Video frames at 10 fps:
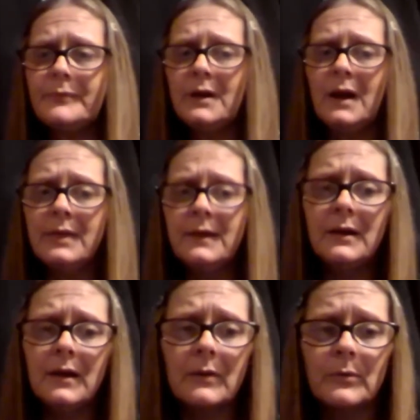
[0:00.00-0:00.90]
I think
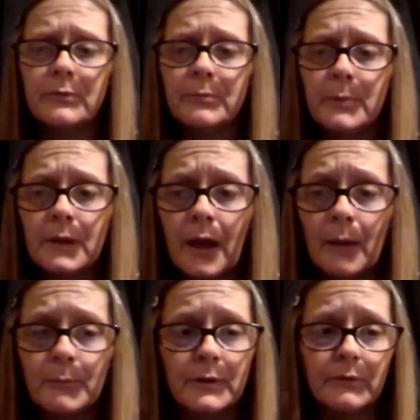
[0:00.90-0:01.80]
God would have been the
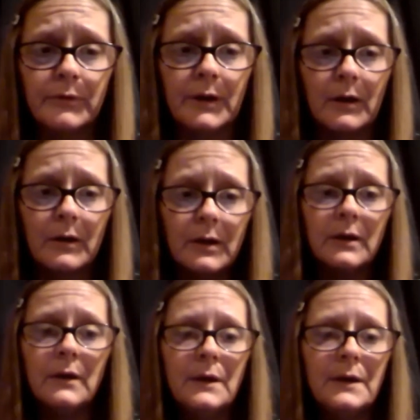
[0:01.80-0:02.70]
captain of the ark.
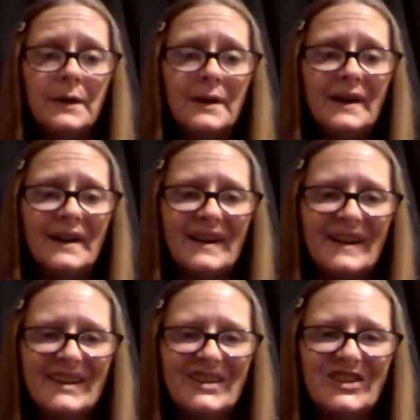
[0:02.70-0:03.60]
Uh,
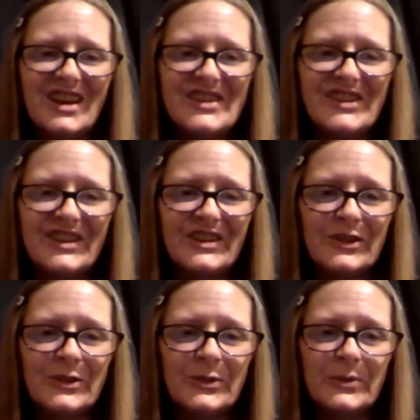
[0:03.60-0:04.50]
in
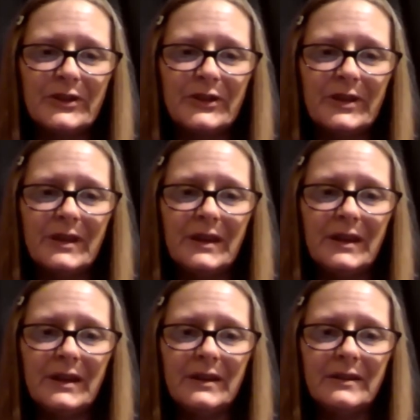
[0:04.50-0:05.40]
Genesis, we see
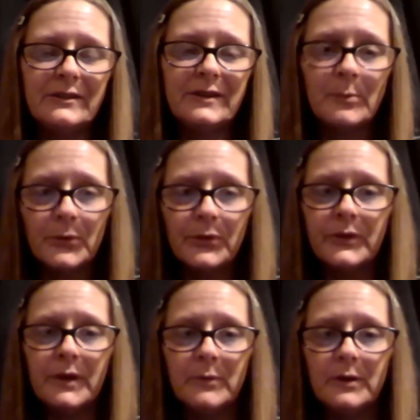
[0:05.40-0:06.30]
the temple
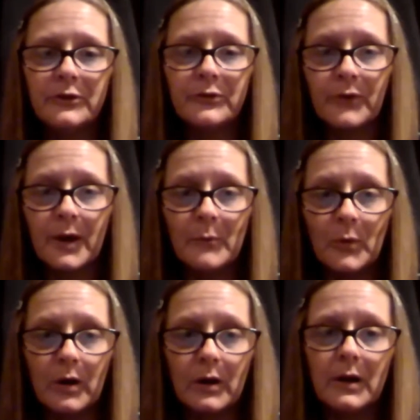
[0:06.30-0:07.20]
theme and its
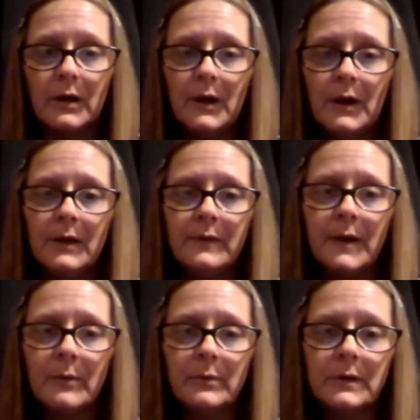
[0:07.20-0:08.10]
framework
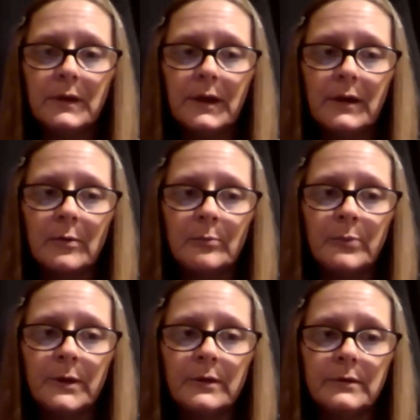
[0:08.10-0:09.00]
that would later
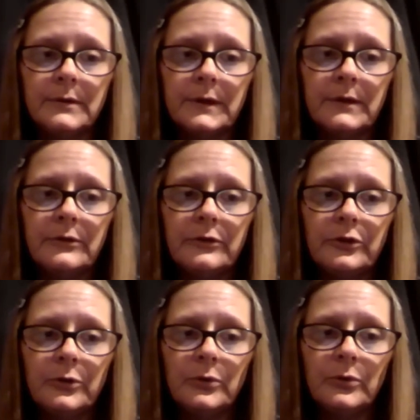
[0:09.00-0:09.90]
build
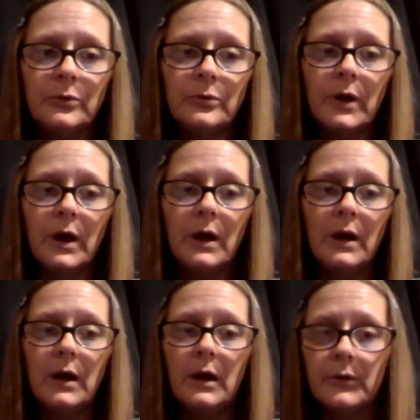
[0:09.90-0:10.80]
into
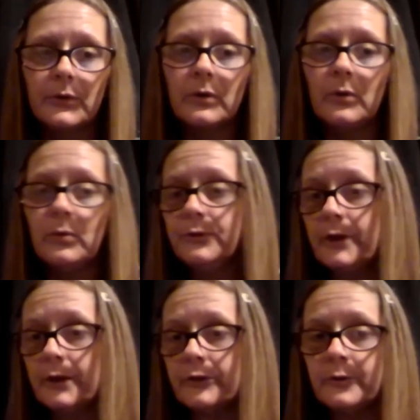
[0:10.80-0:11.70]
other Old
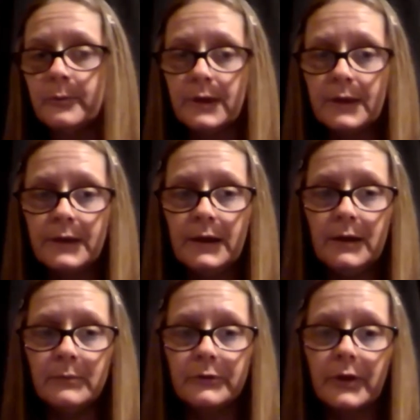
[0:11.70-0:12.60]
Testament
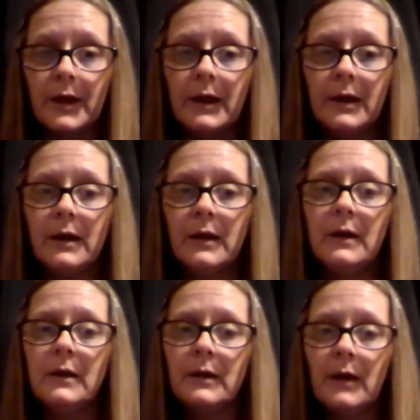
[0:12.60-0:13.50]
themes like
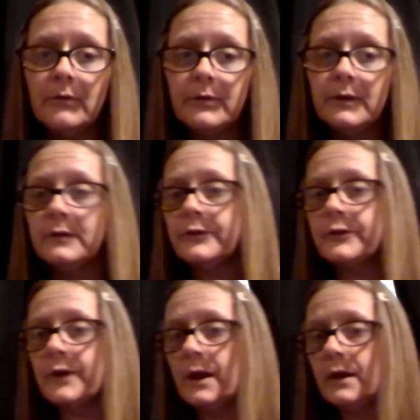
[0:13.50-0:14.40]
covenants
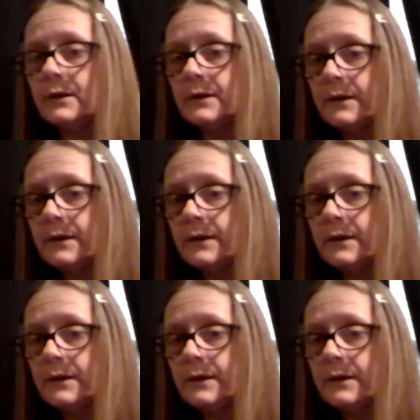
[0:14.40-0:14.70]
and